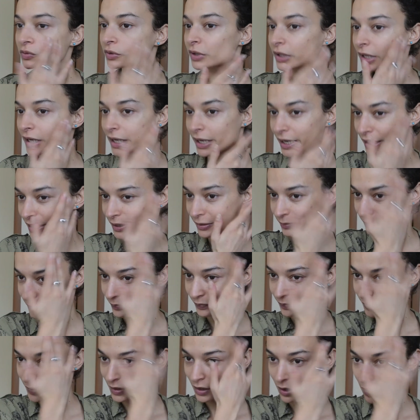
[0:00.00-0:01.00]
Okay.
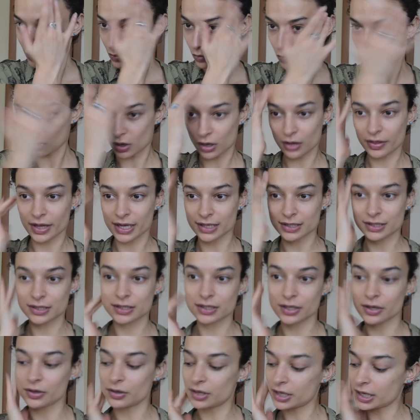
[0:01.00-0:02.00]
While that's
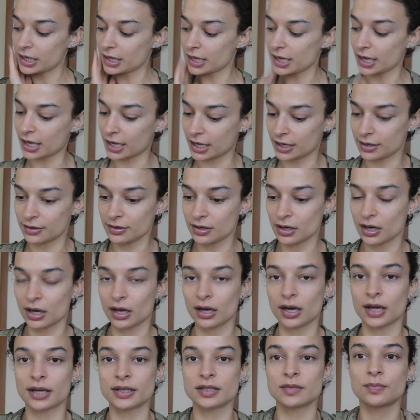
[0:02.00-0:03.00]
soaking in, I
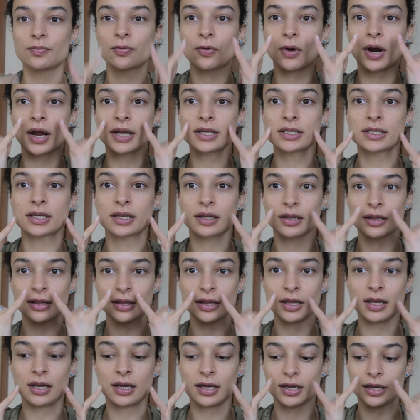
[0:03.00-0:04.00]
like to brighten
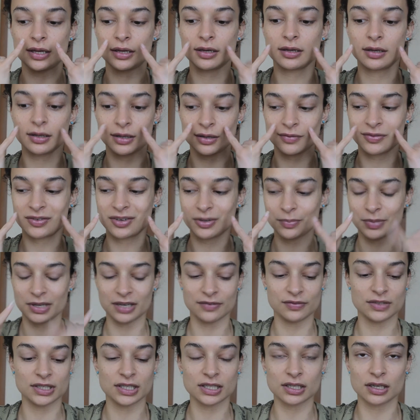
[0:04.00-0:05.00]
I've got a bit
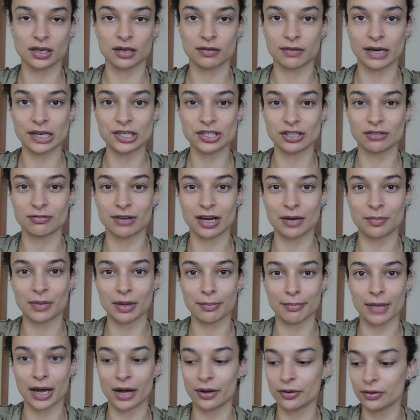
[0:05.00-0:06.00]
of discoloration around my
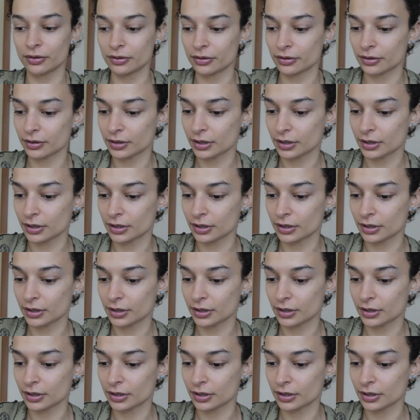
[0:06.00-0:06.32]
mouth.